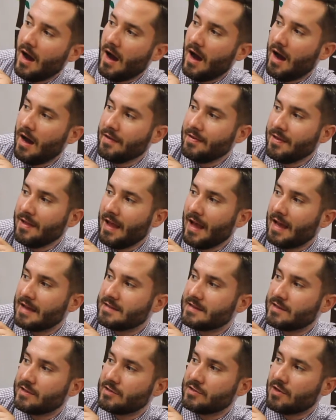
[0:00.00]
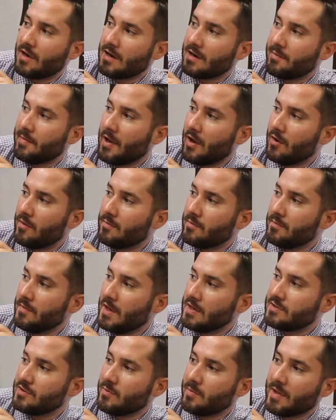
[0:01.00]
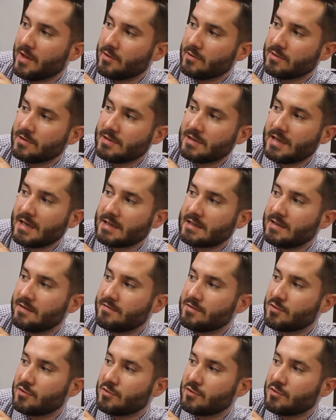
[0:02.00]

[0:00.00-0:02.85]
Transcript: Unless he could talk about muscle men or detectives